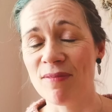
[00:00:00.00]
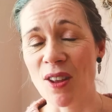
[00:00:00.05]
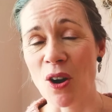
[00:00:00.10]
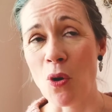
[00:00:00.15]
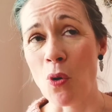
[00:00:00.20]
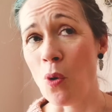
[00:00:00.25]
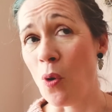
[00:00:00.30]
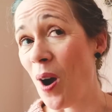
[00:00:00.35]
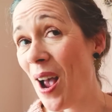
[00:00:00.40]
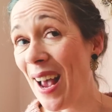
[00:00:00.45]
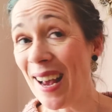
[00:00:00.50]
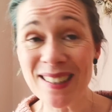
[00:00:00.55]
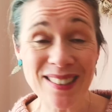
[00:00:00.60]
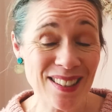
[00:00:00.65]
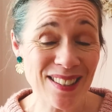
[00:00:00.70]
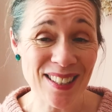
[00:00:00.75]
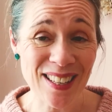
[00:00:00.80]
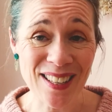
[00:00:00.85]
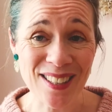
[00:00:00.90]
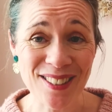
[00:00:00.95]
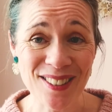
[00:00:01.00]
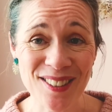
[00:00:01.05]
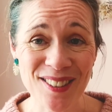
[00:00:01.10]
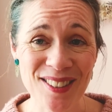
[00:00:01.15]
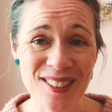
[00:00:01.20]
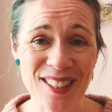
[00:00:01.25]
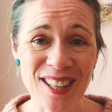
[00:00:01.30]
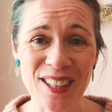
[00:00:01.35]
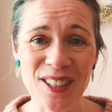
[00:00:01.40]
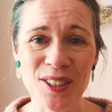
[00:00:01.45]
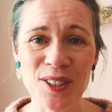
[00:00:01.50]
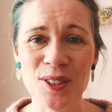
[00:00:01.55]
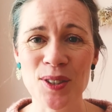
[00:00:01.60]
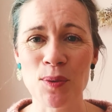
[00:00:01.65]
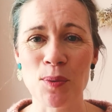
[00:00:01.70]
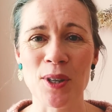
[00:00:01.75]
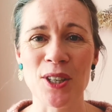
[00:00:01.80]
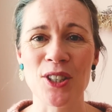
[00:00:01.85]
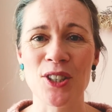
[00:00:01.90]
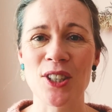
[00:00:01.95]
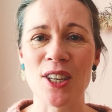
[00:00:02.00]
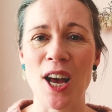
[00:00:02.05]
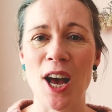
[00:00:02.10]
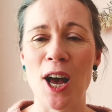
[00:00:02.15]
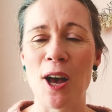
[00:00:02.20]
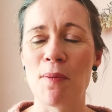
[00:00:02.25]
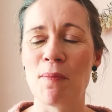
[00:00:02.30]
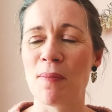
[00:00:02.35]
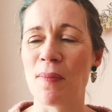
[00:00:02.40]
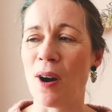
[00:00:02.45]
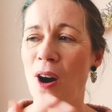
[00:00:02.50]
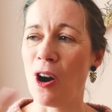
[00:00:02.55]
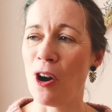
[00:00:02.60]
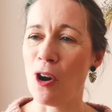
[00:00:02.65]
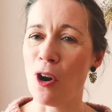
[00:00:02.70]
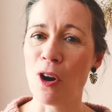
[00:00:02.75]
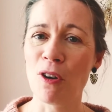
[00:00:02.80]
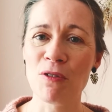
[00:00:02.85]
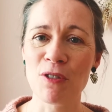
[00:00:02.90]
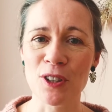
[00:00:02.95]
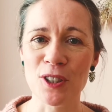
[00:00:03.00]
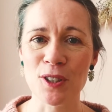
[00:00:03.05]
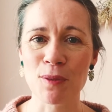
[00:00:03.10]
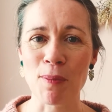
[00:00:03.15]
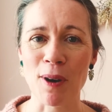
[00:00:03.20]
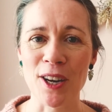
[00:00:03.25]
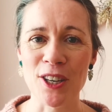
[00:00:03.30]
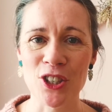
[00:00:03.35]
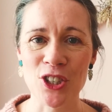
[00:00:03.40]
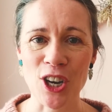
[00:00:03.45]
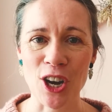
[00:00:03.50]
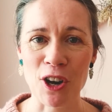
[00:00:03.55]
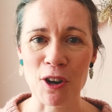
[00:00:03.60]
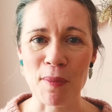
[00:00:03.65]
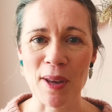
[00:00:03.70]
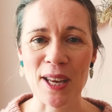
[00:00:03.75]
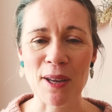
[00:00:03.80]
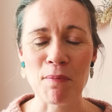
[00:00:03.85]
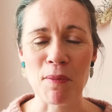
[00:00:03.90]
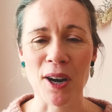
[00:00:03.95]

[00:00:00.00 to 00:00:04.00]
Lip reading: or editing skills, which are offered by Jeremy,